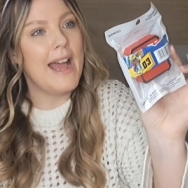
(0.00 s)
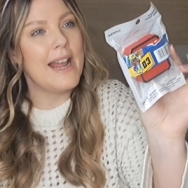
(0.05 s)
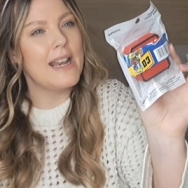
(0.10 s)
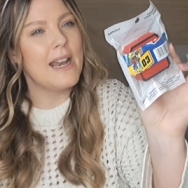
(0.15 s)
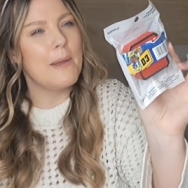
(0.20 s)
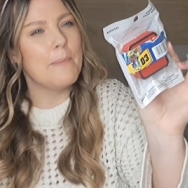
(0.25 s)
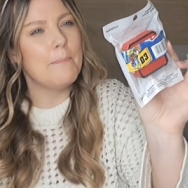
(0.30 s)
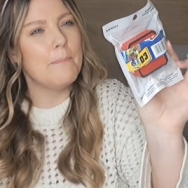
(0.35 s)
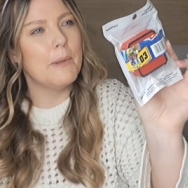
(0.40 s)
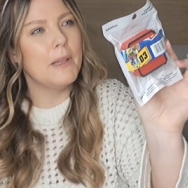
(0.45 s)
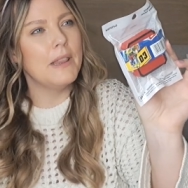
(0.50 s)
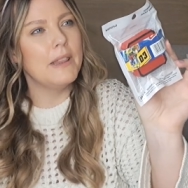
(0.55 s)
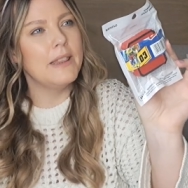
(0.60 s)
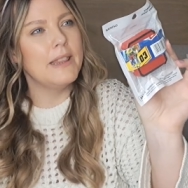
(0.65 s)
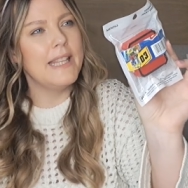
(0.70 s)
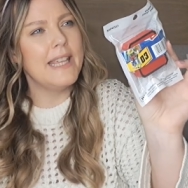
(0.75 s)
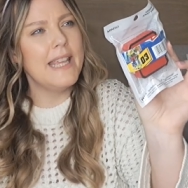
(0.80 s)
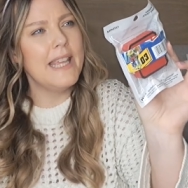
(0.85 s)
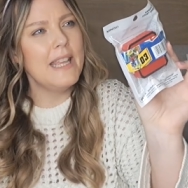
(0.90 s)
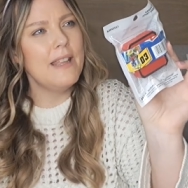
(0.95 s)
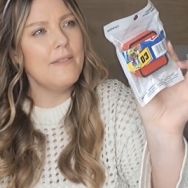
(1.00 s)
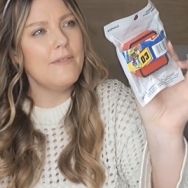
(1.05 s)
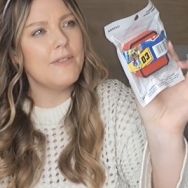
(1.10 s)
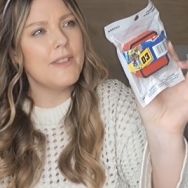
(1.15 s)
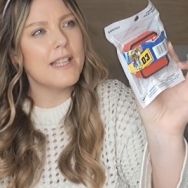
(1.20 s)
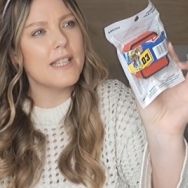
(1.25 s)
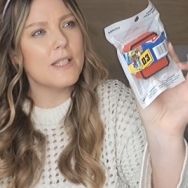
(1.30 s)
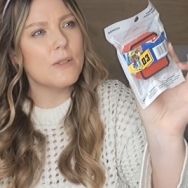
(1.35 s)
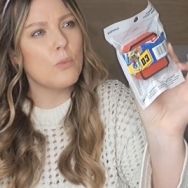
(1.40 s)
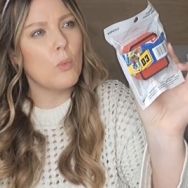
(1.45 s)
And I believe
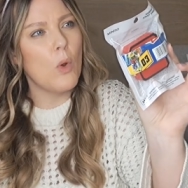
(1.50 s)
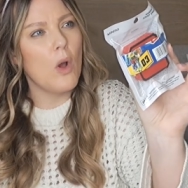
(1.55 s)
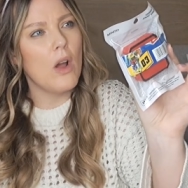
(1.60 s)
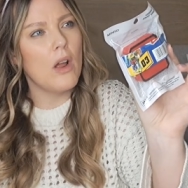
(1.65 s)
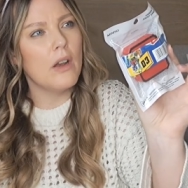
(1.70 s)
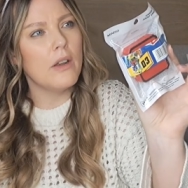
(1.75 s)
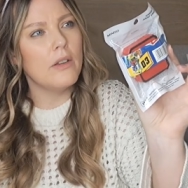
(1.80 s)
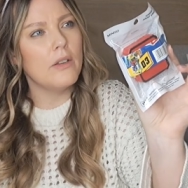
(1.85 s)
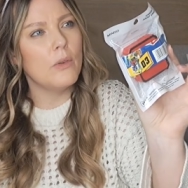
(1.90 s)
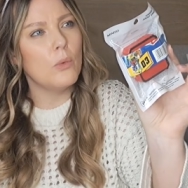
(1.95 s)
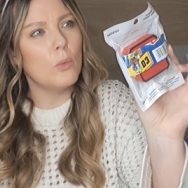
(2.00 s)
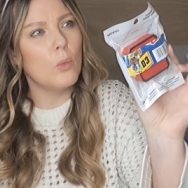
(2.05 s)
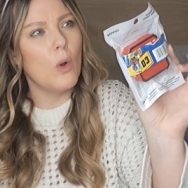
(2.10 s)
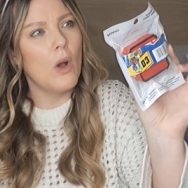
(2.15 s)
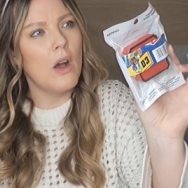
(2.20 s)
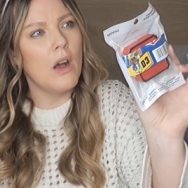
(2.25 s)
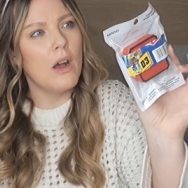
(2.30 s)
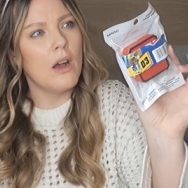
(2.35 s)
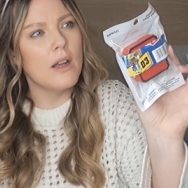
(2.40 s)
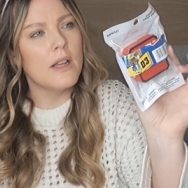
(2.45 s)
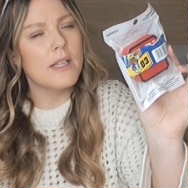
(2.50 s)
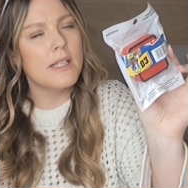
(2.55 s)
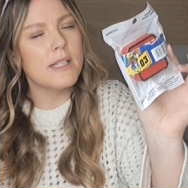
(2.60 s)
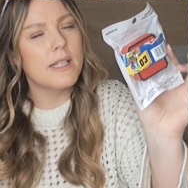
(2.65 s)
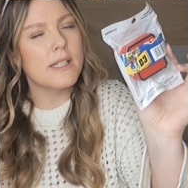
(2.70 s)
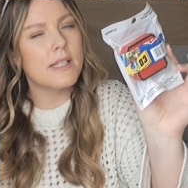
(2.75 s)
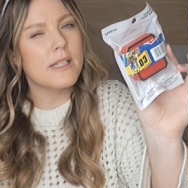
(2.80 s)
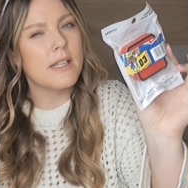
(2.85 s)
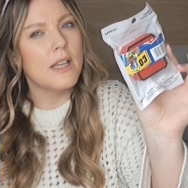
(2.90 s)
this one was